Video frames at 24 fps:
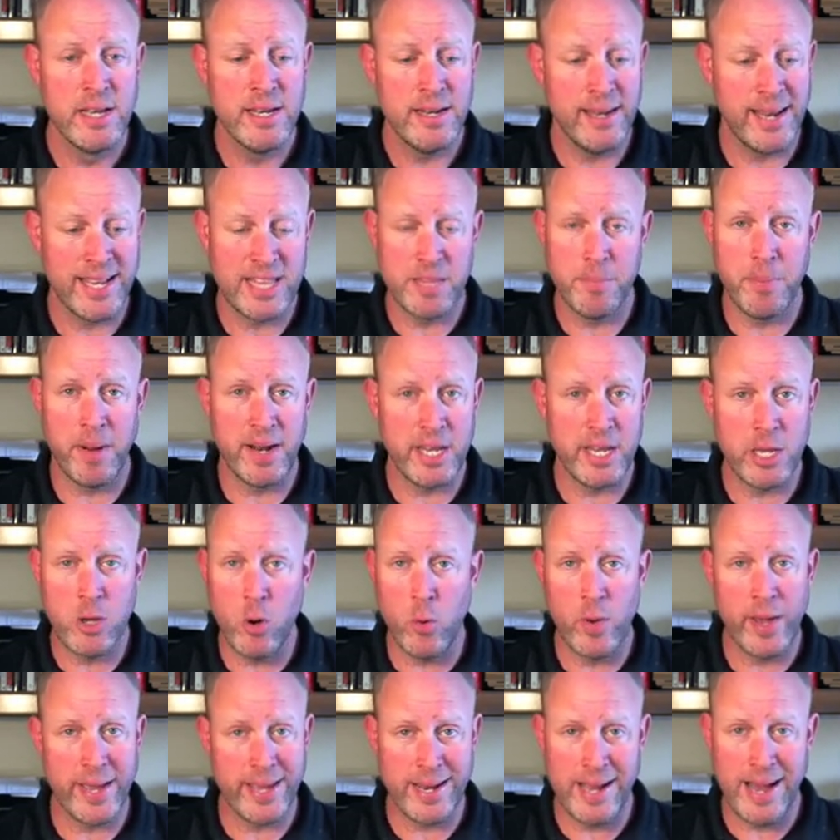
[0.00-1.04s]
to get the body
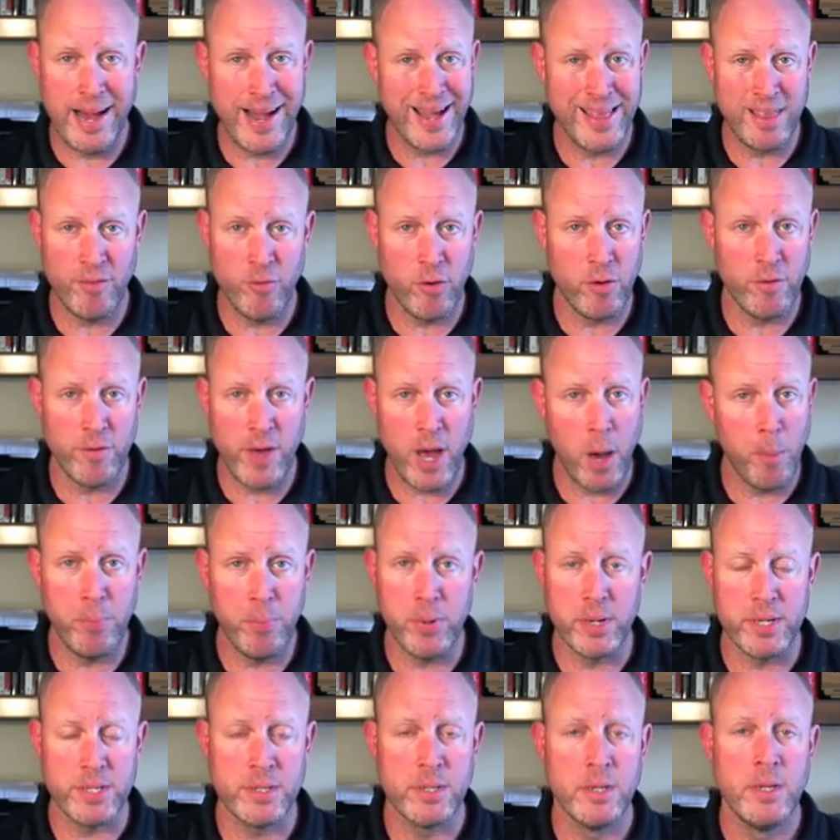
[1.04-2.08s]
going at a high level of
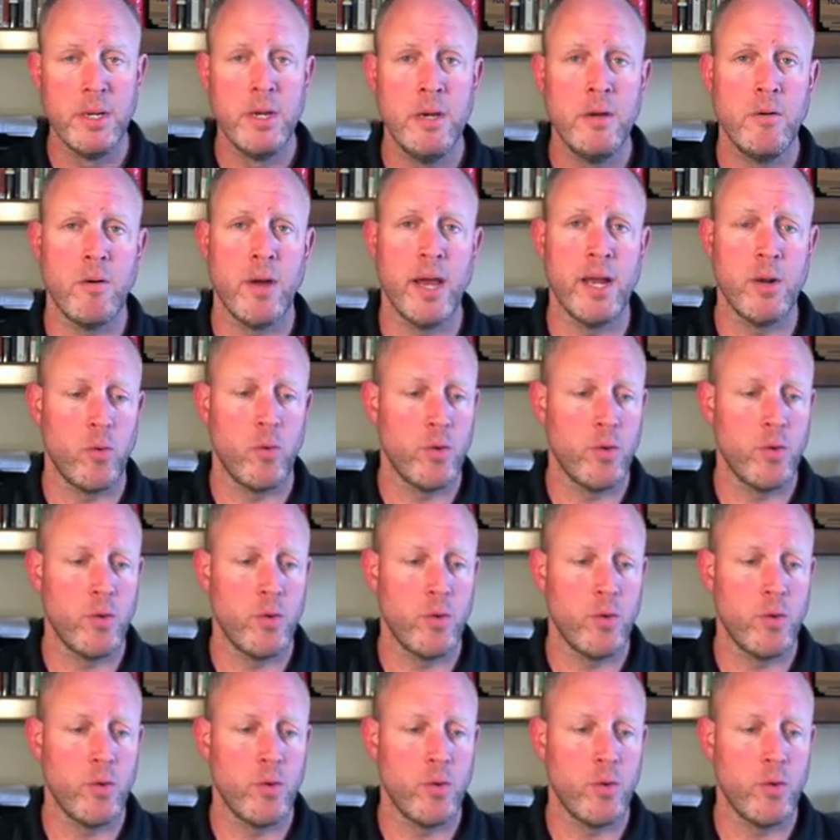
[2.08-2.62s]
output, right?